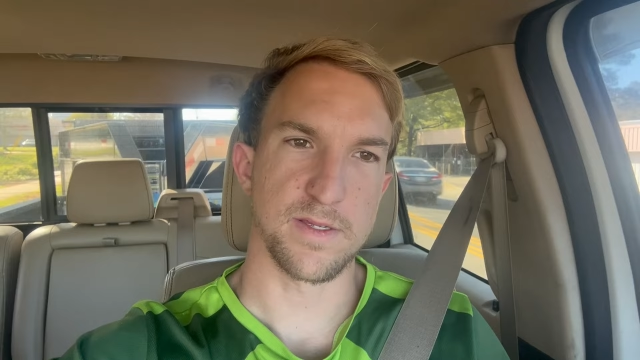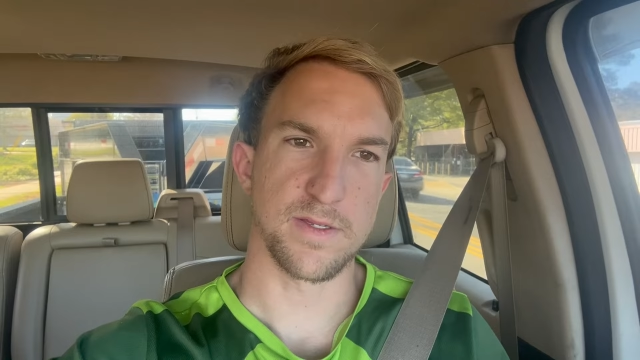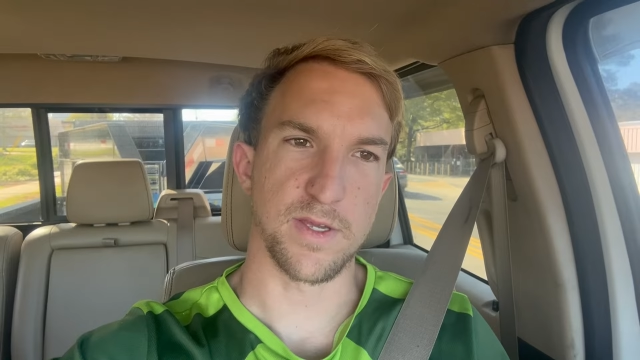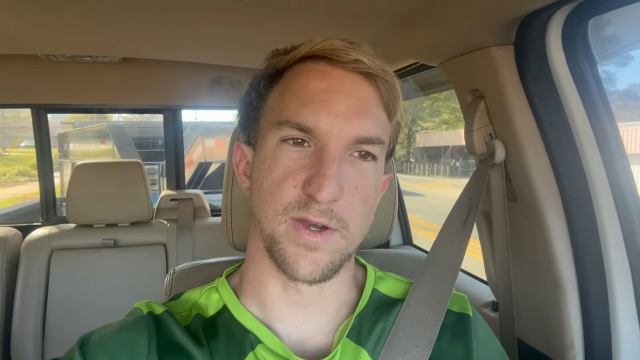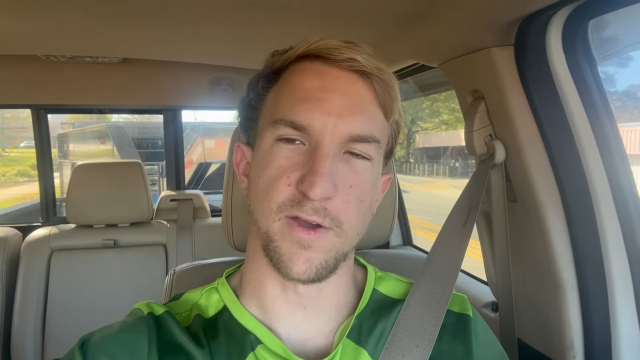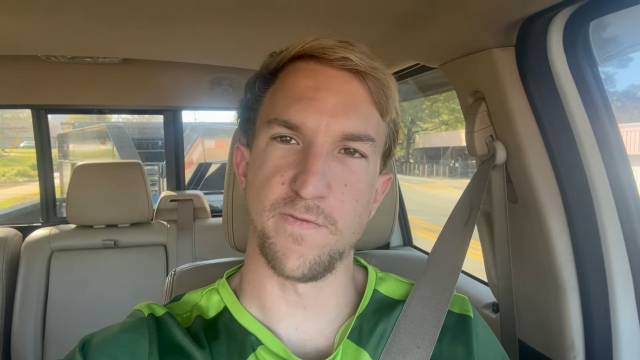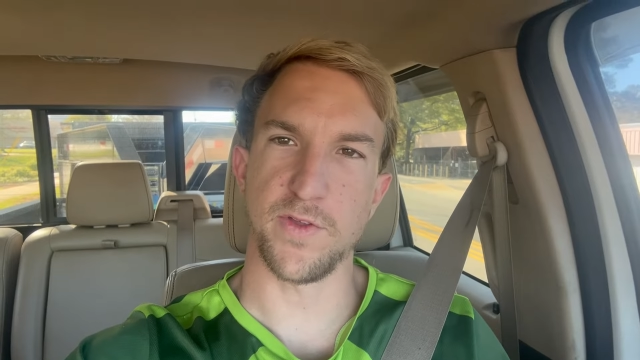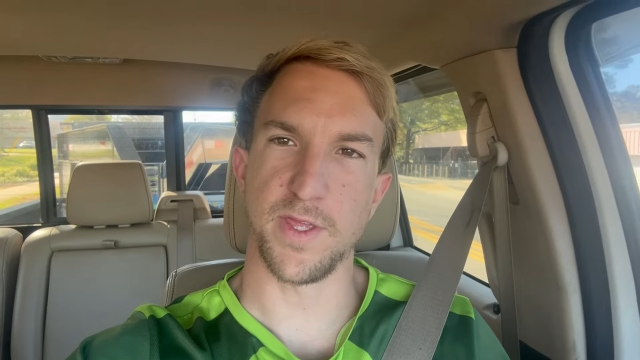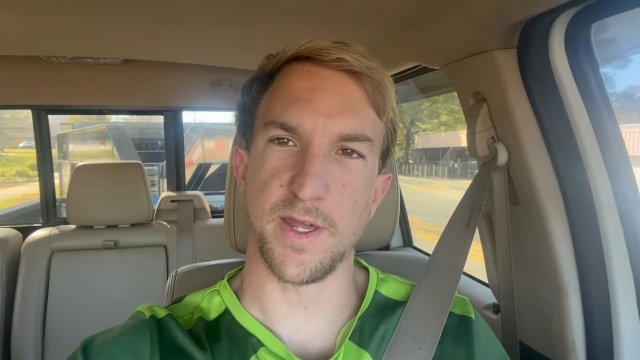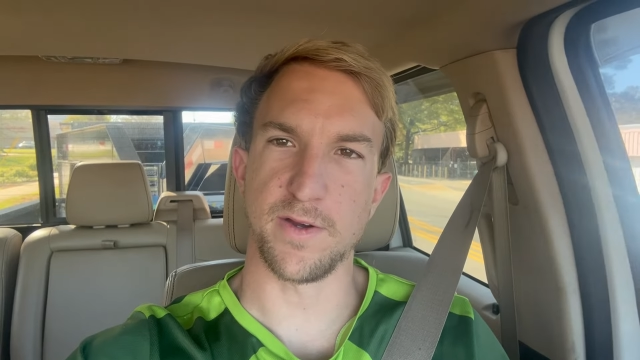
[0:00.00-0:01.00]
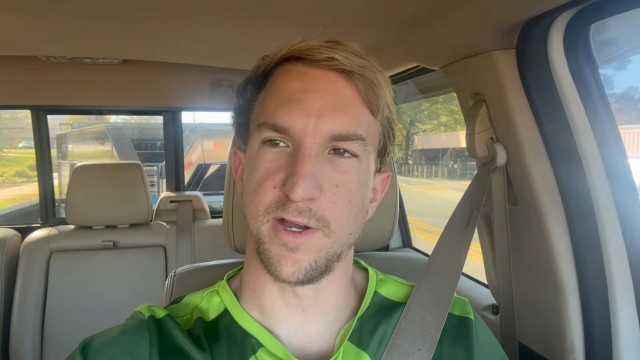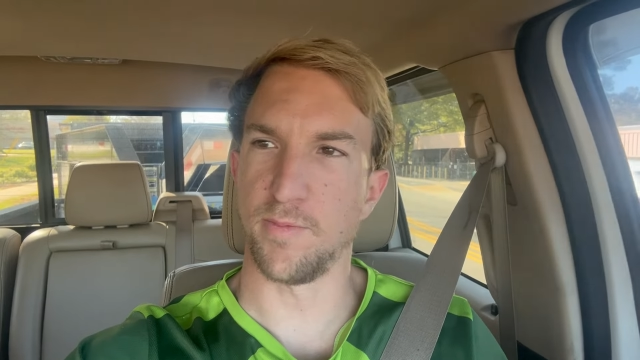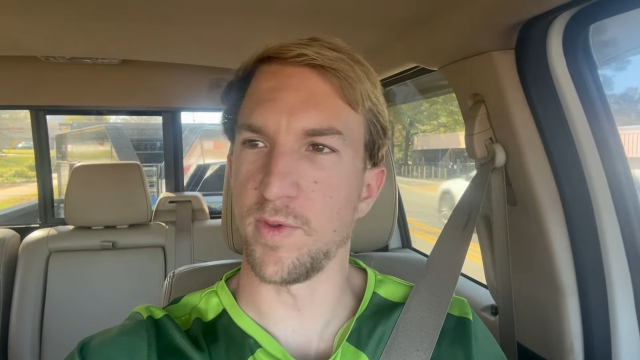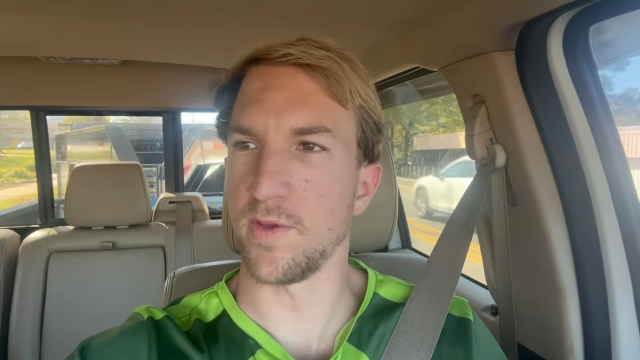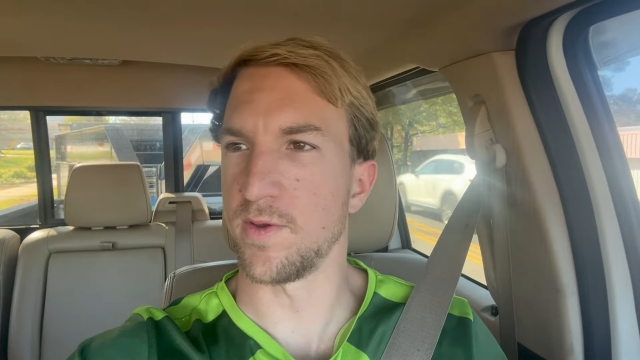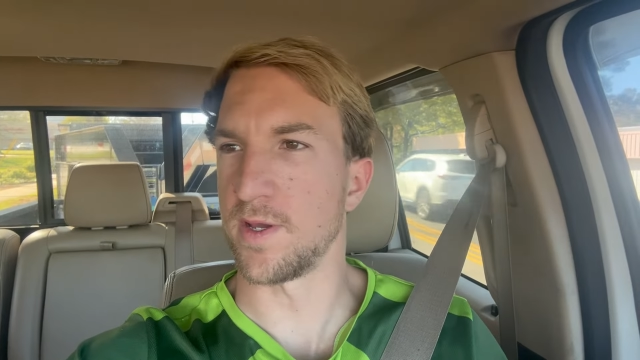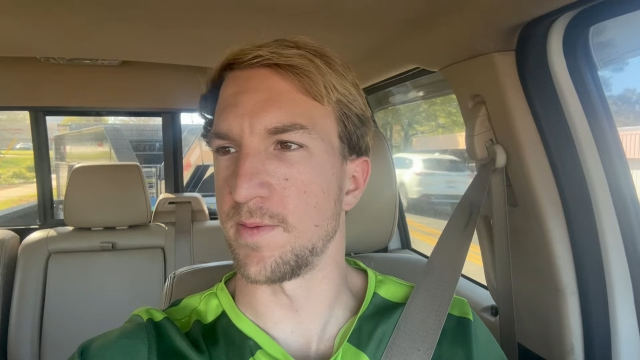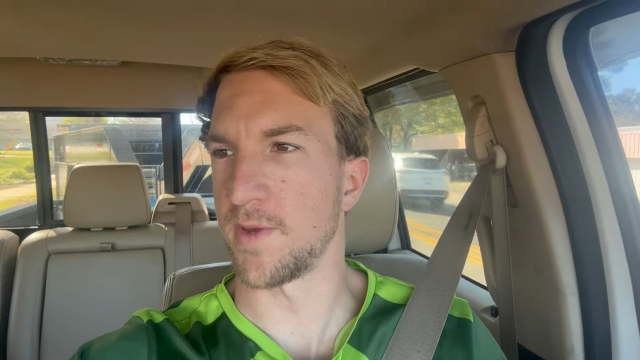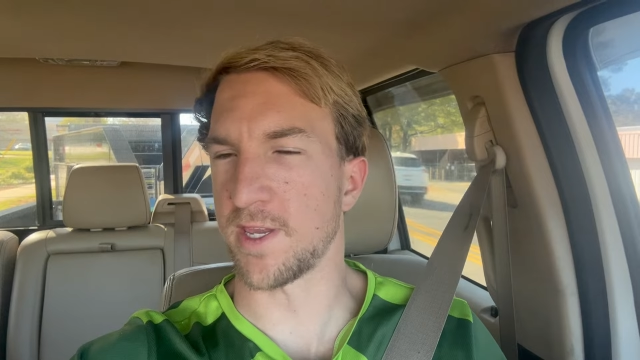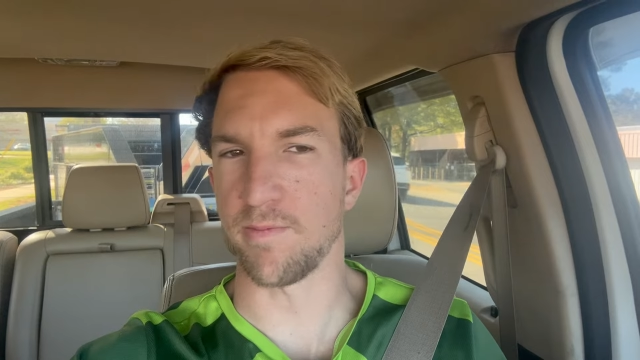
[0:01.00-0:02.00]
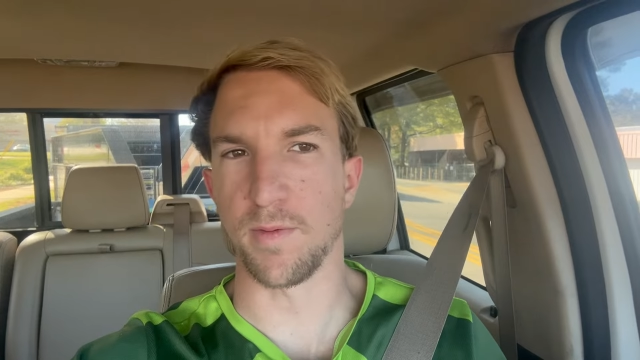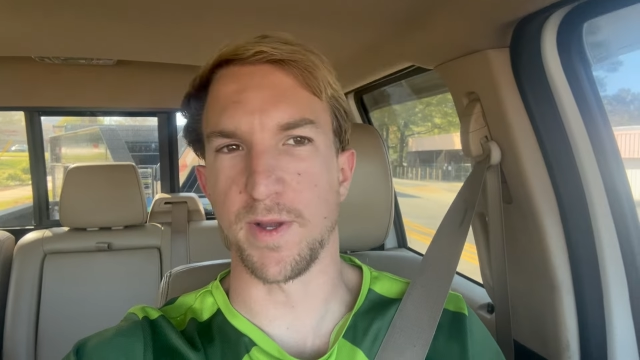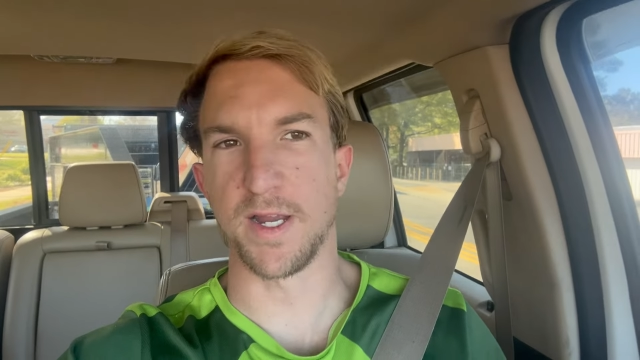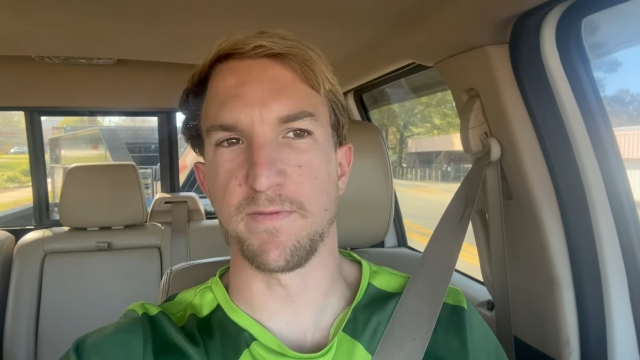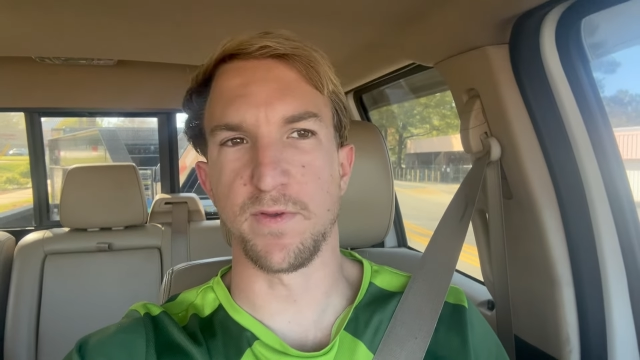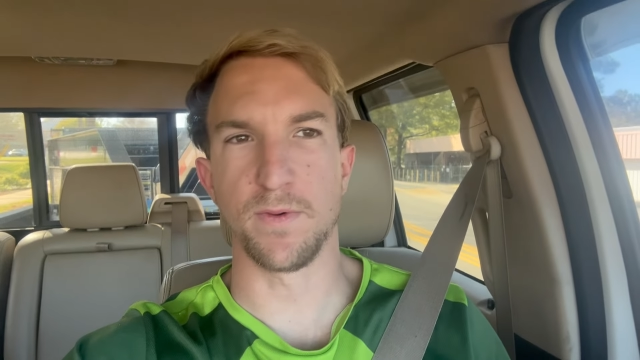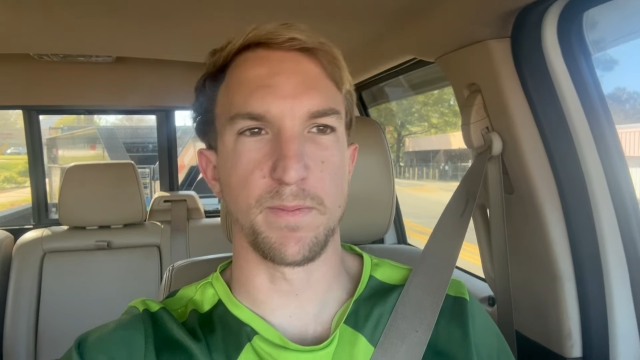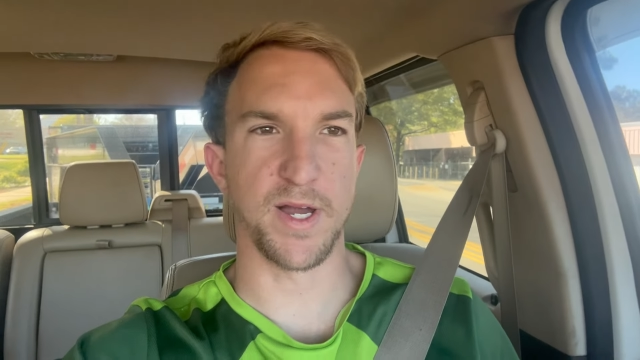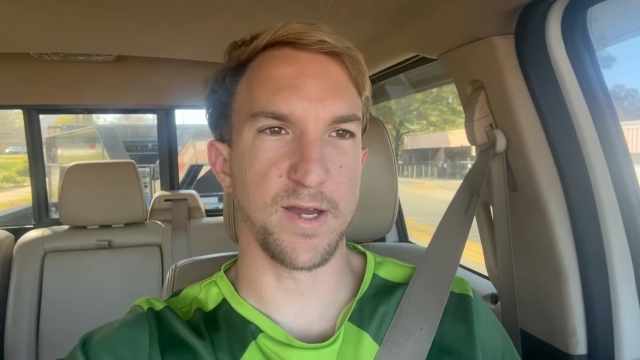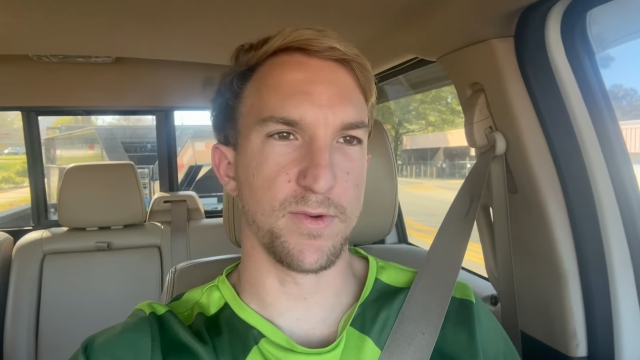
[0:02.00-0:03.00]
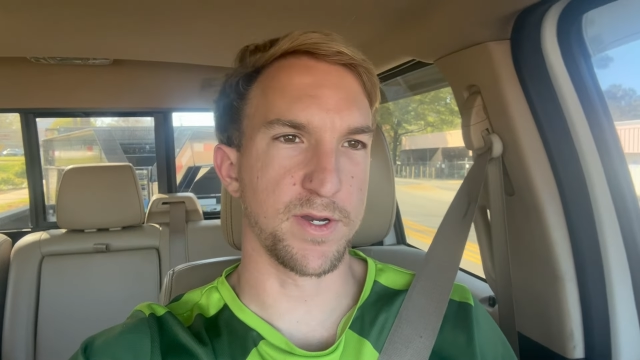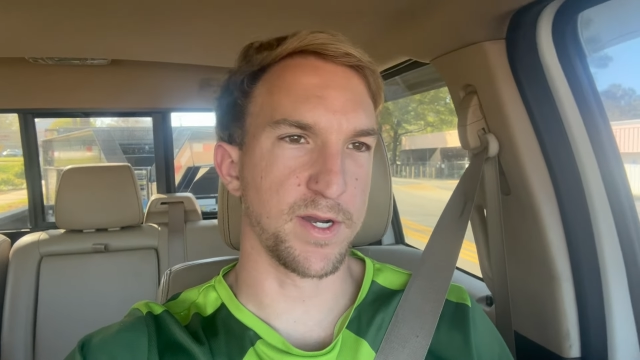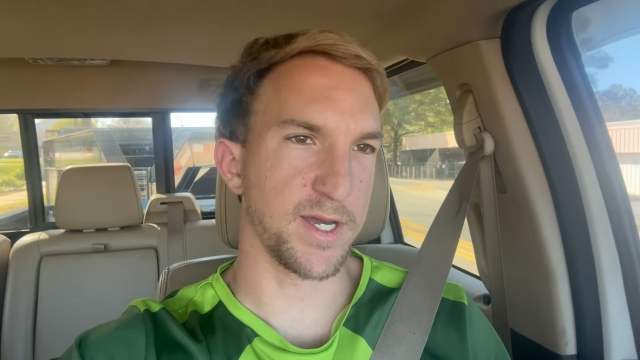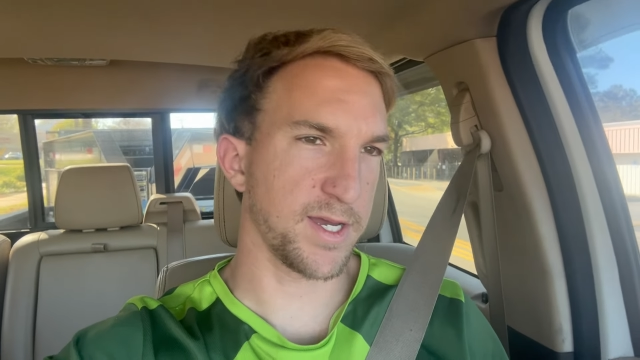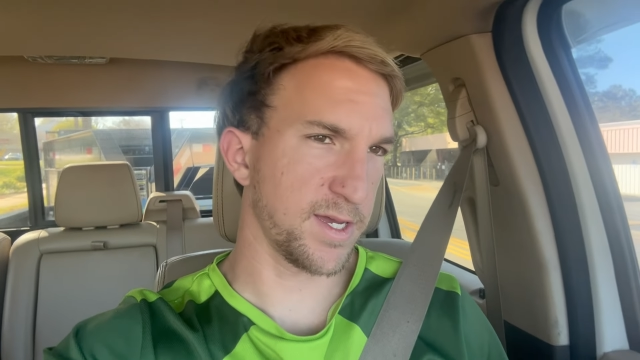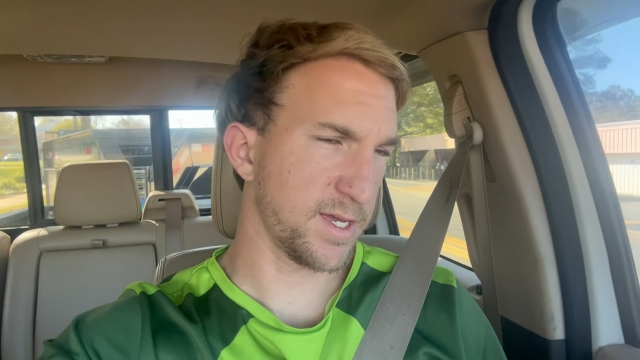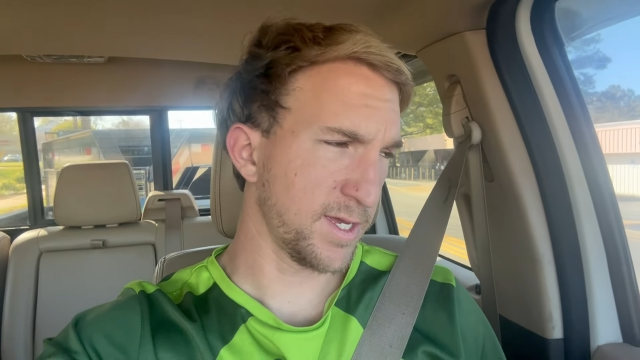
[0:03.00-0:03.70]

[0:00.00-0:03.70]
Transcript: So hopefully that'll help you uh, make up your mind if you want to buy one or not.